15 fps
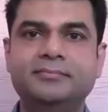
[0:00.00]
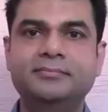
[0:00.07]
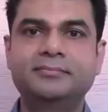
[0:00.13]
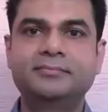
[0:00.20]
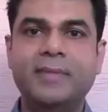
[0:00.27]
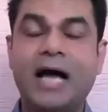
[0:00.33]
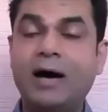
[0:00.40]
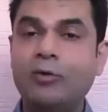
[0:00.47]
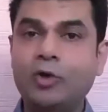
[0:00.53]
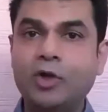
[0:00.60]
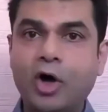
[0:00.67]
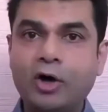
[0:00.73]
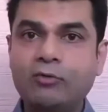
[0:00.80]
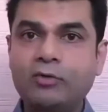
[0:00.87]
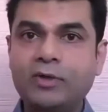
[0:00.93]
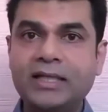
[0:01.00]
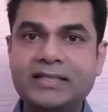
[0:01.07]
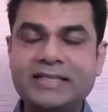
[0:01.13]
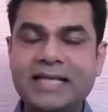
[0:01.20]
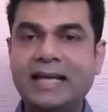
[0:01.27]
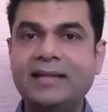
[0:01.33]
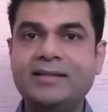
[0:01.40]
How long will the
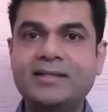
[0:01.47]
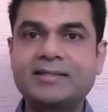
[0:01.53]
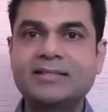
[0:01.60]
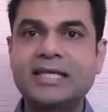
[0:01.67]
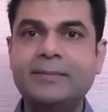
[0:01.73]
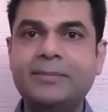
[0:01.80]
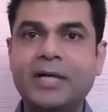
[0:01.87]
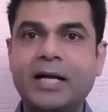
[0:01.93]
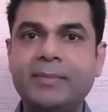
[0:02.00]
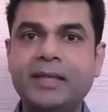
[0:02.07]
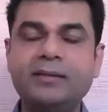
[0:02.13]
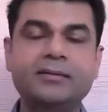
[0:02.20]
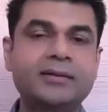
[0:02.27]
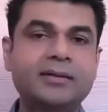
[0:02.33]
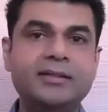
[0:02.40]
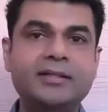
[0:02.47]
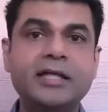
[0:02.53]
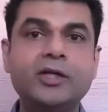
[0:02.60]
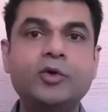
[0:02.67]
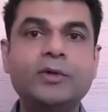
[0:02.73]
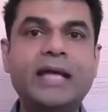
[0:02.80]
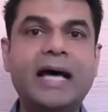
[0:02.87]
challenges keep coming? Till
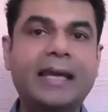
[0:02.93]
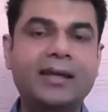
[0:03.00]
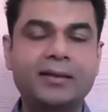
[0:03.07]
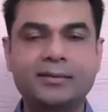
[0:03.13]
you die.